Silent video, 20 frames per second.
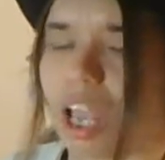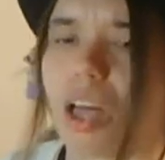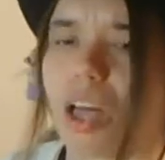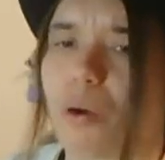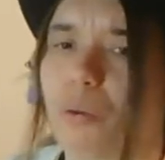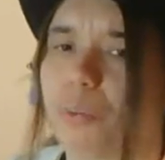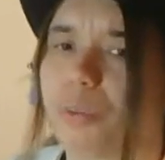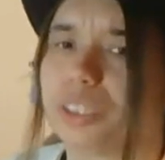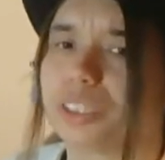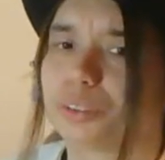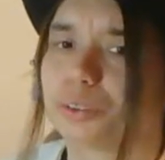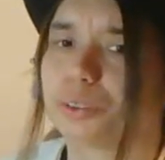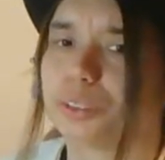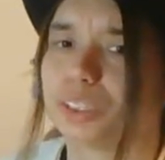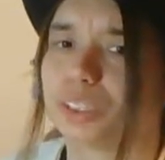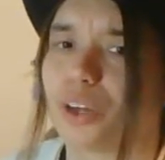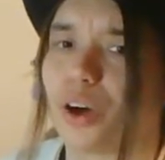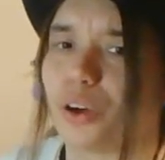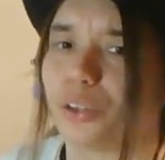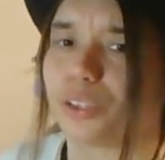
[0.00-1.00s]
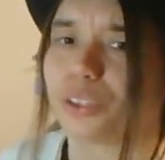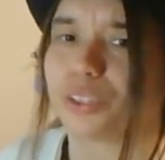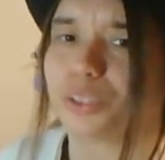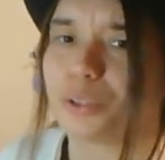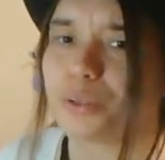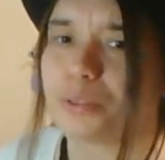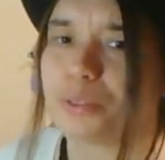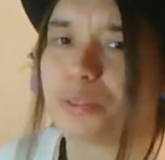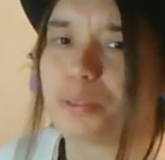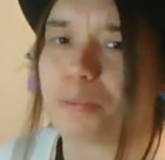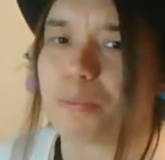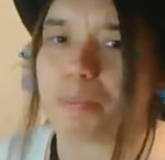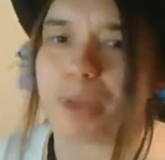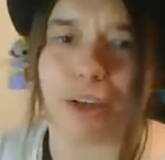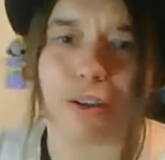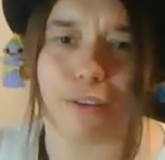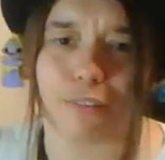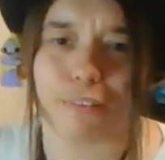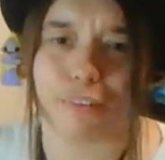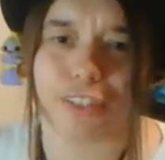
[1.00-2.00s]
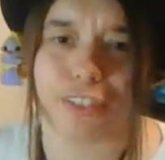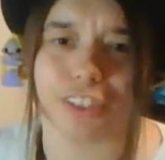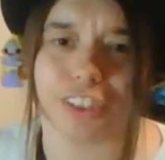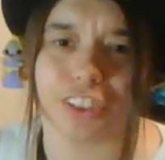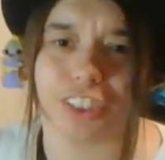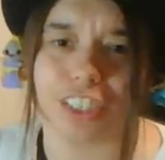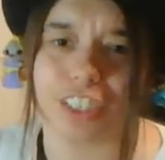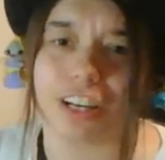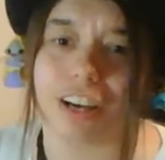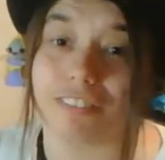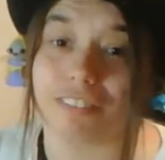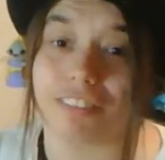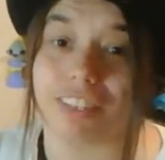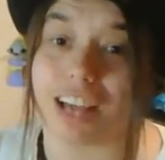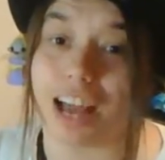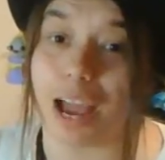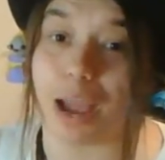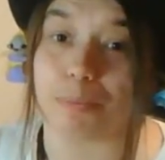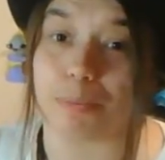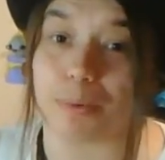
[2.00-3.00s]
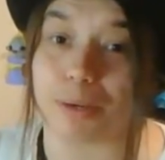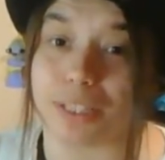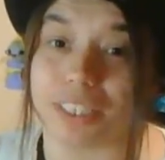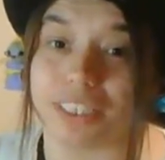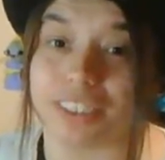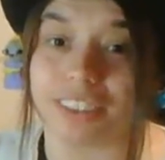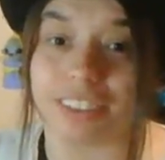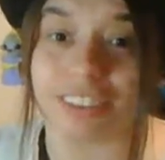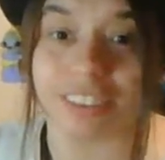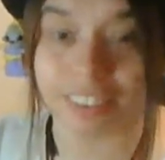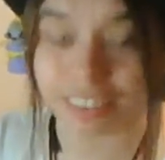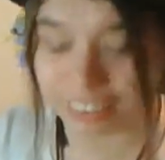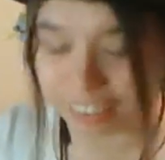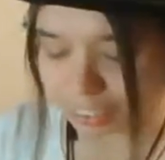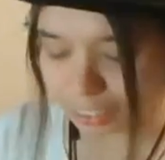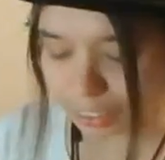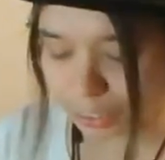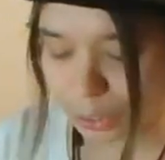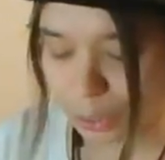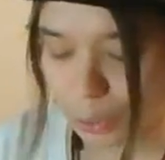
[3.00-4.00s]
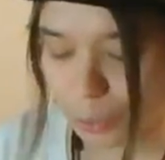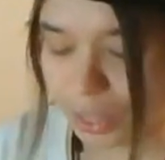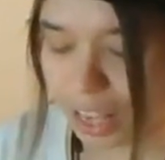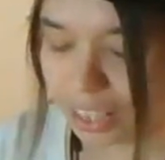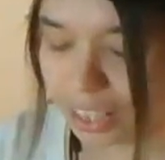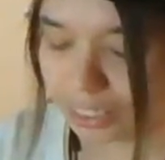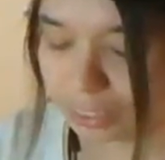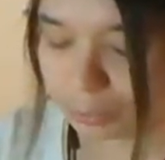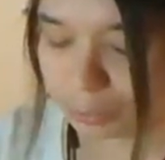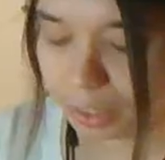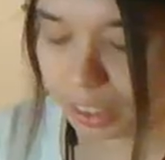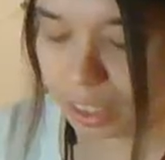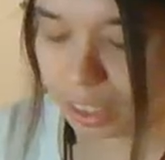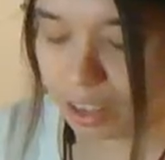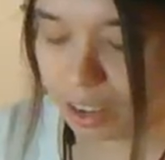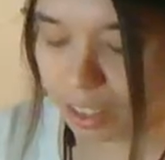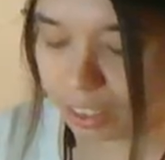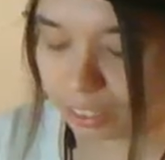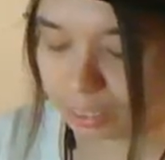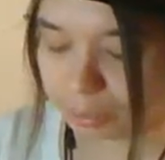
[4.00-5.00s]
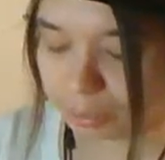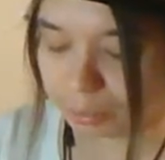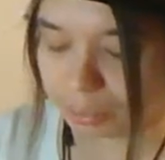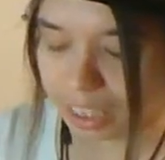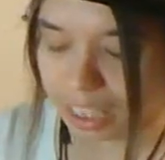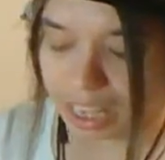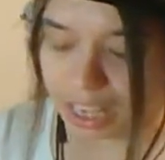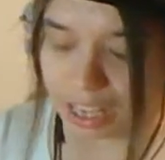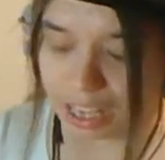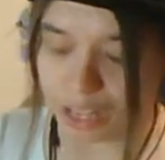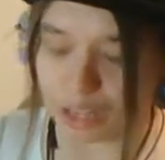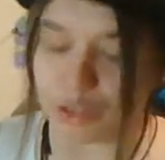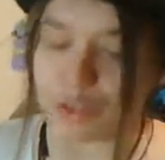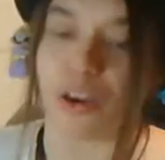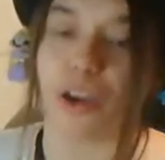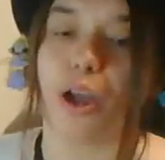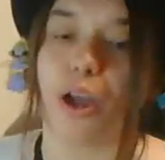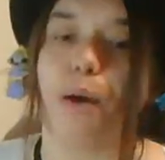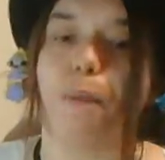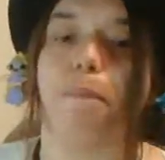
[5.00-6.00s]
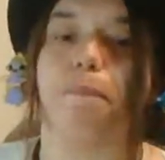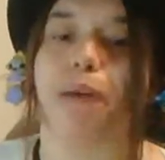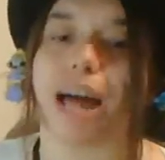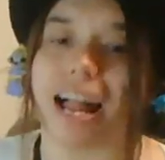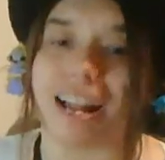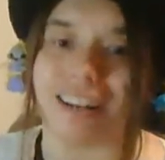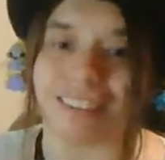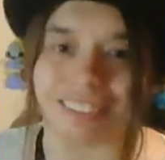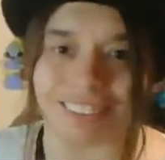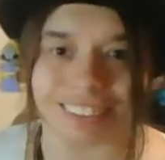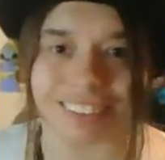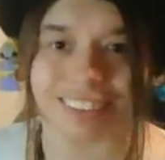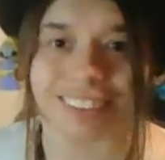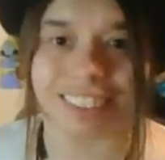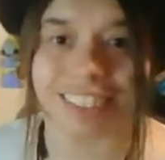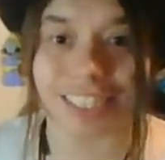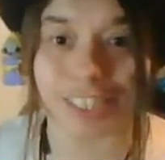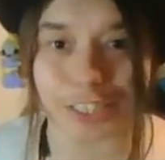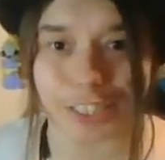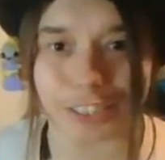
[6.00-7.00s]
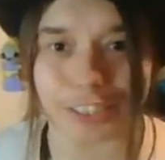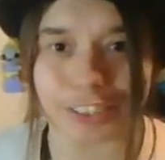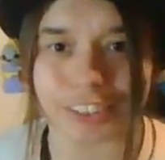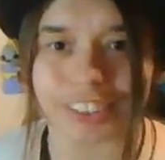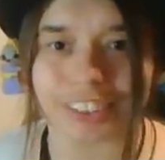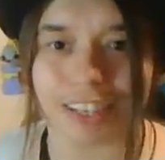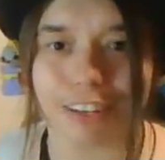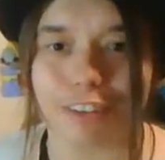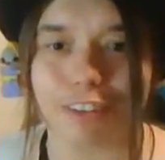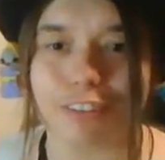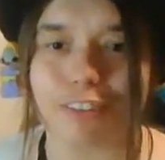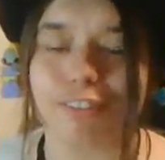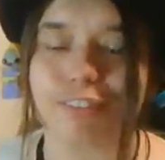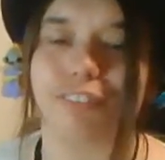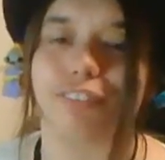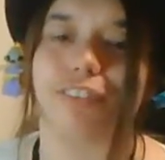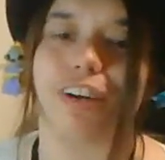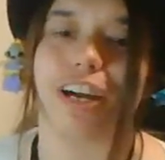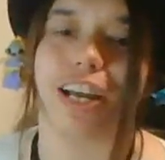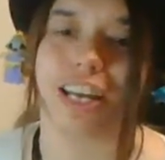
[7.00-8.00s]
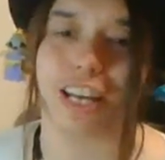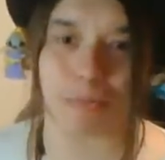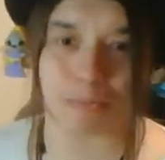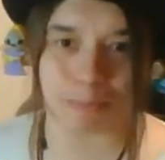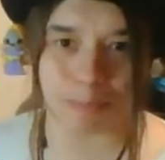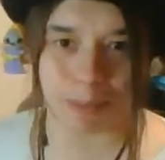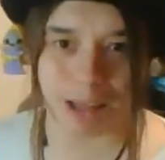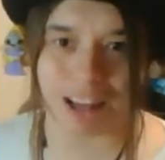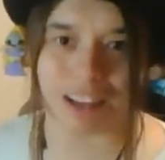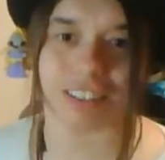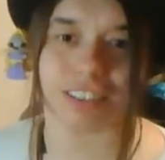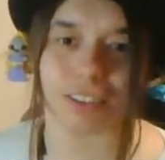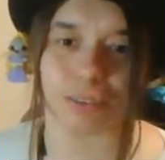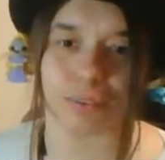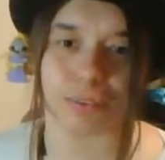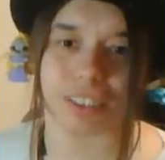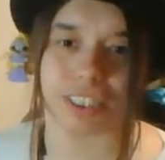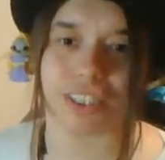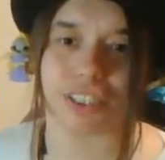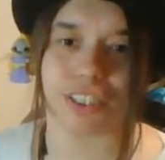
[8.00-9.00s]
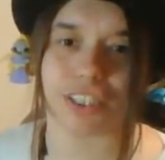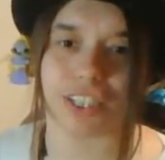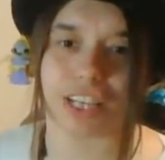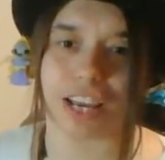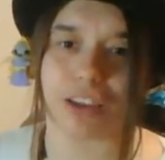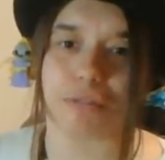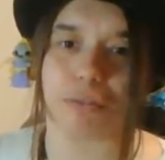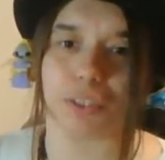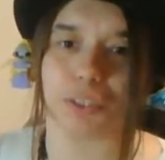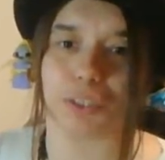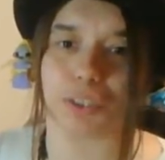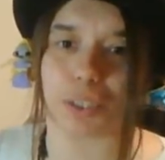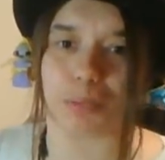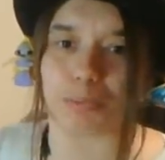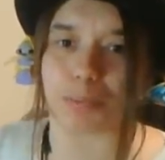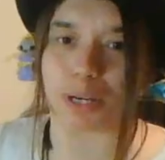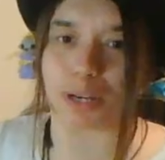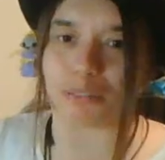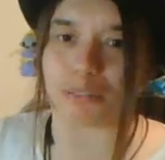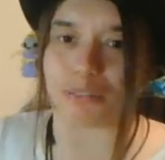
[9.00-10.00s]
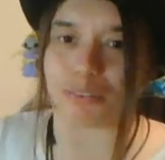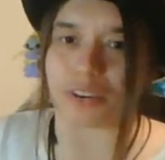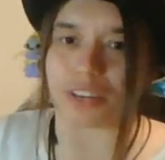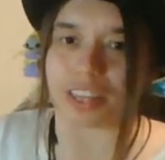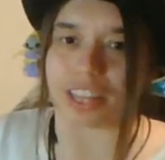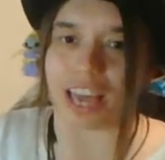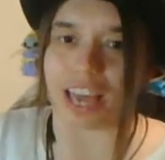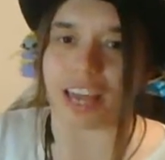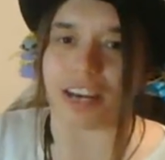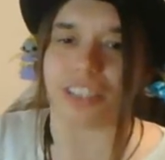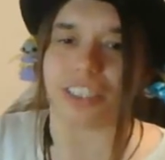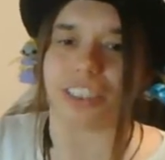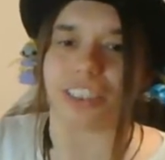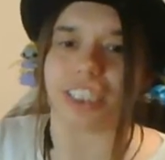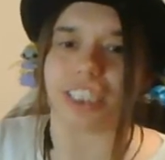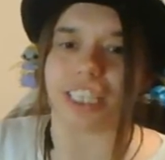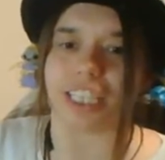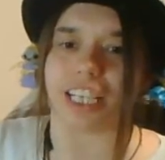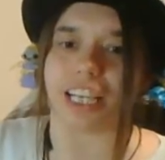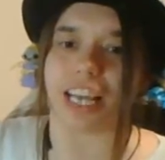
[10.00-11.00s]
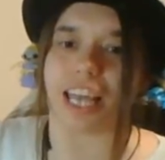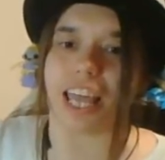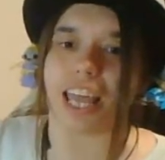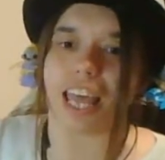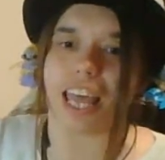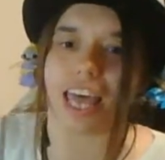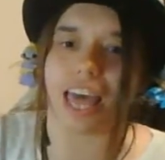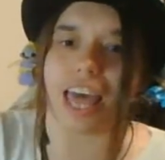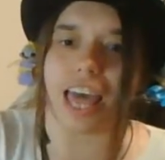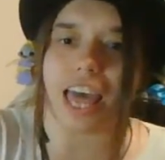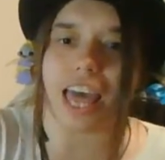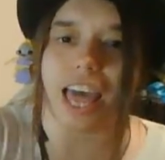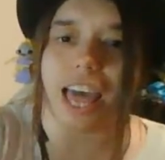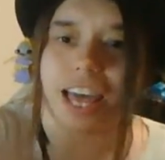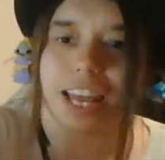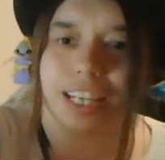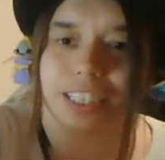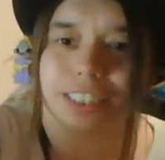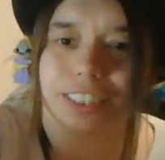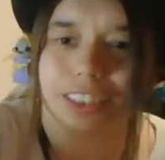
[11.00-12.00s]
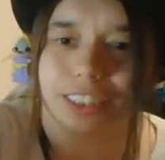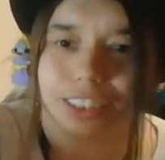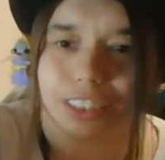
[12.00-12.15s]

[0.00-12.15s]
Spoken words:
Which was also the male version of the High Priestess, so that's really awesome that you're balancing yourself, finding balance within your life, which can bring forth energy and